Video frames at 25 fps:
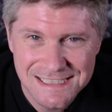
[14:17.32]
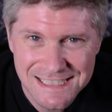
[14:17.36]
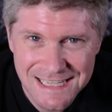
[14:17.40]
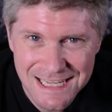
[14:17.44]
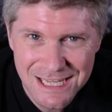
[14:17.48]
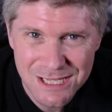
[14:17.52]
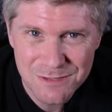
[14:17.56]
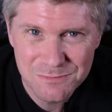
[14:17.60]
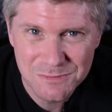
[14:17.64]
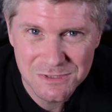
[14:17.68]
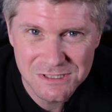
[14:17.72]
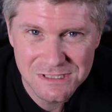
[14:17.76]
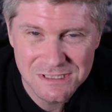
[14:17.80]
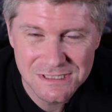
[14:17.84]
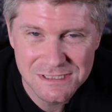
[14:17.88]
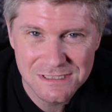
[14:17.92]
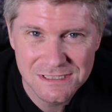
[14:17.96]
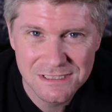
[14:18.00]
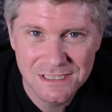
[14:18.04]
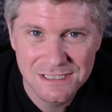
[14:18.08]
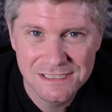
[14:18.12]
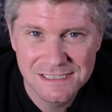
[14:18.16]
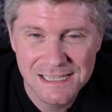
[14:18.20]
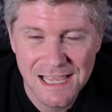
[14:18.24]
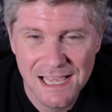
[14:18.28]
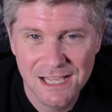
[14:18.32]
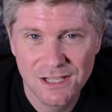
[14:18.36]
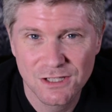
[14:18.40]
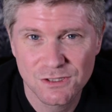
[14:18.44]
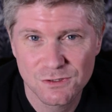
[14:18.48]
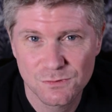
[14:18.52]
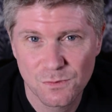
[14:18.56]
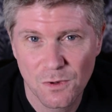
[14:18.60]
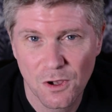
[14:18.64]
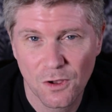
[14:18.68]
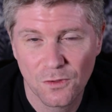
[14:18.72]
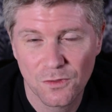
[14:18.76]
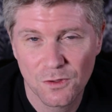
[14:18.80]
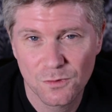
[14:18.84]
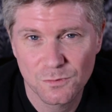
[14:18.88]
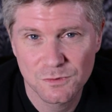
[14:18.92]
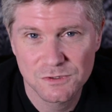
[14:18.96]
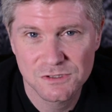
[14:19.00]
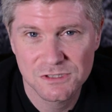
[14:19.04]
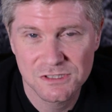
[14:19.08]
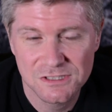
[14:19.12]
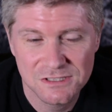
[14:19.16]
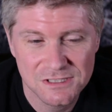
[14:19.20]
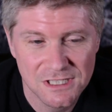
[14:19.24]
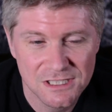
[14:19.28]
demon deck as well that
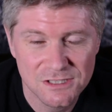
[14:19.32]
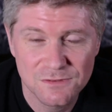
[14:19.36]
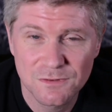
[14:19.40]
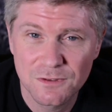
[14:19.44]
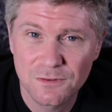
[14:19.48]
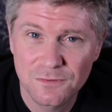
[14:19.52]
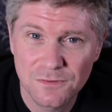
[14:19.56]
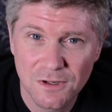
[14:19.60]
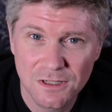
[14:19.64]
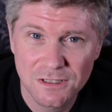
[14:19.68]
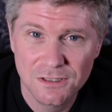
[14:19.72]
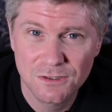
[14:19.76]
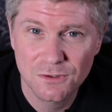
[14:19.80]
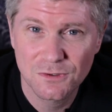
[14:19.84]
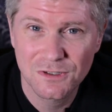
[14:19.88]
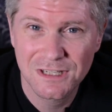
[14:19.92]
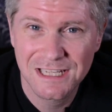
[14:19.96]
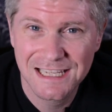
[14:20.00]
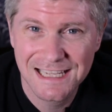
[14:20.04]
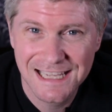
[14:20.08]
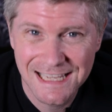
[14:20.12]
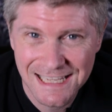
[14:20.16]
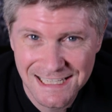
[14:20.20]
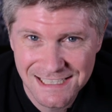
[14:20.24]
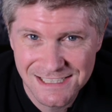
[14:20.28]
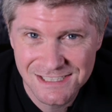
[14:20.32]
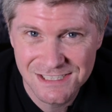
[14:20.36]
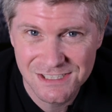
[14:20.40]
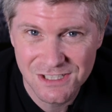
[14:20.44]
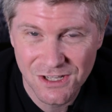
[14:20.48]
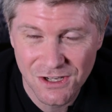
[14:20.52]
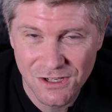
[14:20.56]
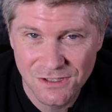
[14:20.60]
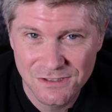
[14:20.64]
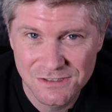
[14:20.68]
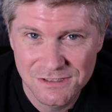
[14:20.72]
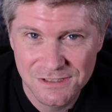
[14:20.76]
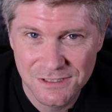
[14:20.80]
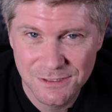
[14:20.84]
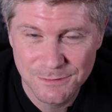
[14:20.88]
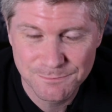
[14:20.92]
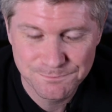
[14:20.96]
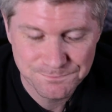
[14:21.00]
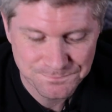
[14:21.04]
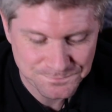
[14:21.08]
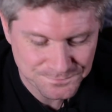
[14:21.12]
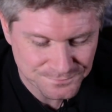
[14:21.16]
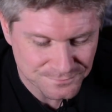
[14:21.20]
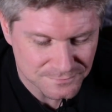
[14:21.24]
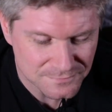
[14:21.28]
was successfully funded on Kickstarter.
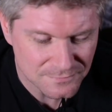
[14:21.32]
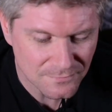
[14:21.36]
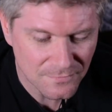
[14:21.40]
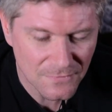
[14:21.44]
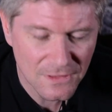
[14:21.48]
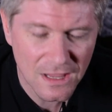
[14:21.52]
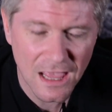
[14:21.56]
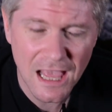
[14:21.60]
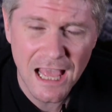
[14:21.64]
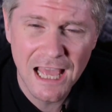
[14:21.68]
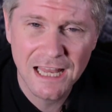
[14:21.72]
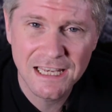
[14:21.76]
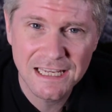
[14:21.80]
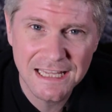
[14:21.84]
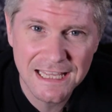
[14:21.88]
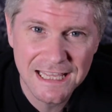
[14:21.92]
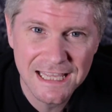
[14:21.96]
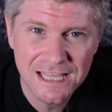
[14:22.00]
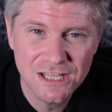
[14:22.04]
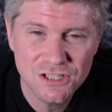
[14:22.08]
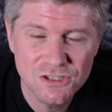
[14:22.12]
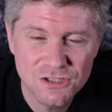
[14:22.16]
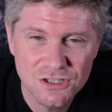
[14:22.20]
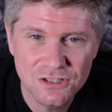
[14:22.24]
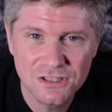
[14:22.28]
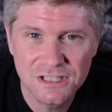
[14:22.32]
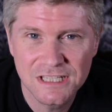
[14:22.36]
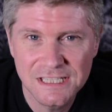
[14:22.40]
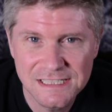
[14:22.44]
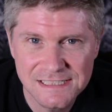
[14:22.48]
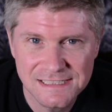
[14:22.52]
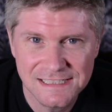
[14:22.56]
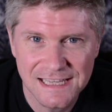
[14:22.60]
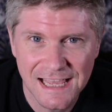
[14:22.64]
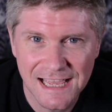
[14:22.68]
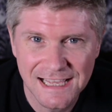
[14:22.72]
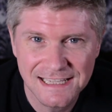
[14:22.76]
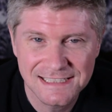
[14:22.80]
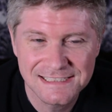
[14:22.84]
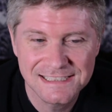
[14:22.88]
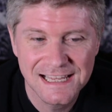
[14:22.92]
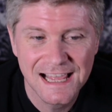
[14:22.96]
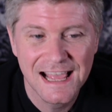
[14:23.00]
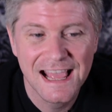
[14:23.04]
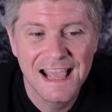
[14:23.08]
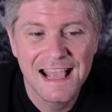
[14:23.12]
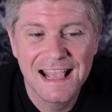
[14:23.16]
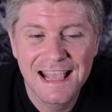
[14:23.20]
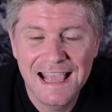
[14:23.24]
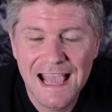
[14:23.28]
And each of these decks
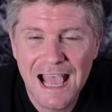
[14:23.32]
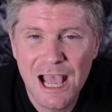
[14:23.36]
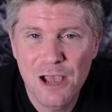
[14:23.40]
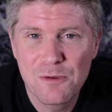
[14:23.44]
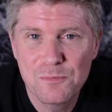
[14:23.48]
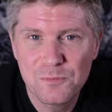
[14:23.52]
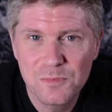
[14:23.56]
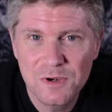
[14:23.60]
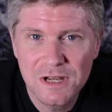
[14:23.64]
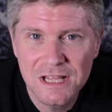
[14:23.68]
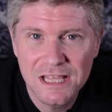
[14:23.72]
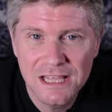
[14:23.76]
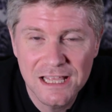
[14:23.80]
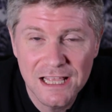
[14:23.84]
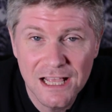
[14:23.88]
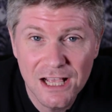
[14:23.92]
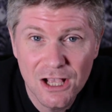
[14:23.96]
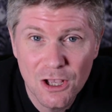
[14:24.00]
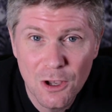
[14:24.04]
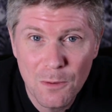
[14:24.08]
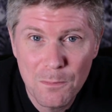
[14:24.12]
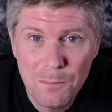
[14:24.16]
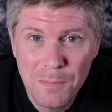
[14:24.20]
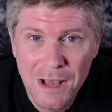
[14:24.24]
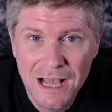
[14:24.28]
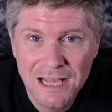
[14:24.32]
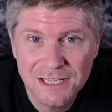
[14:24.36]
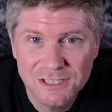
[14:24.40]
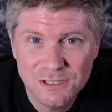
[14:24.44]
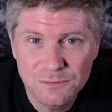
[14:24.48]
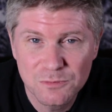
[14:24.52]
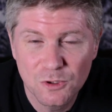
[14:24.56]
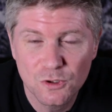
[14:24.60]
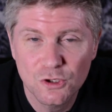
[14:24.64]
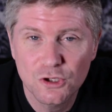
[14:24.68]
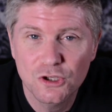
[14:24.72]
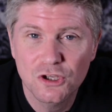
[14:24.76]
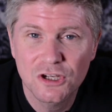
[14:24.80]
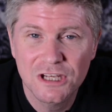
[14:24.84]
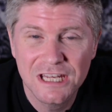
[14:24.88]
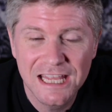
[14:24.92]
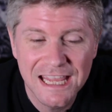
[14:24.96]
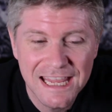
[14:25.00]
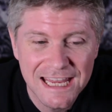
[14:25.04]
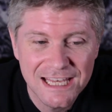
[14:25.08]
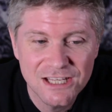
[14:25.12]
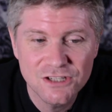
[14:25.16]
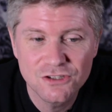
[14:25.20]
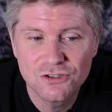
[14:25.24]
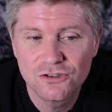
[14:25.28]
can be compatible. You can
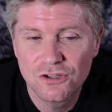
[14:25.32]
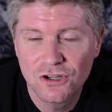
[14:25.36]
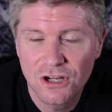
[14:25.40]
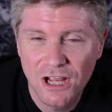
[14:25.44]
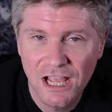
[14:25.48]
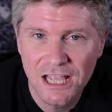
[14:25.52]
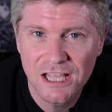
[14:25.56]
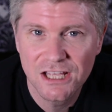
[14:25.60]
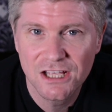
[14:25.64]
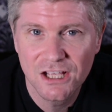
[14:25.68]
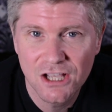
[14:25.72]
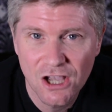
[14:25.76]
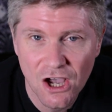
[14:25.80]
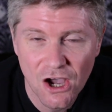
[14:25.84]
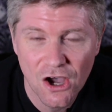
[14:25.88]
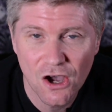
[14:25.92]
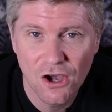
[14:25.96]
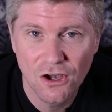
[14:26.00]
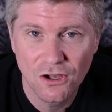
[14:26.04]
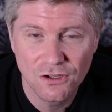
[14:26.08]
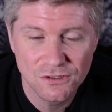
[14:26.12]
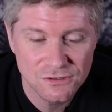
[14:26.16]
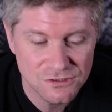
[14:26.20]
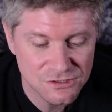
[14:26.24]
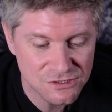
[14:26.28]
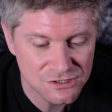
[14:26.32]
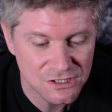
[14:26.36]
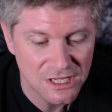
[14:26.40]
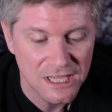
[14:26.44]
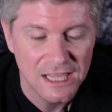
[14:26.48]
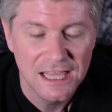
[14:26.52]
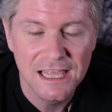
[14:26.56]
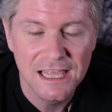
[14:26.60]
integrate cards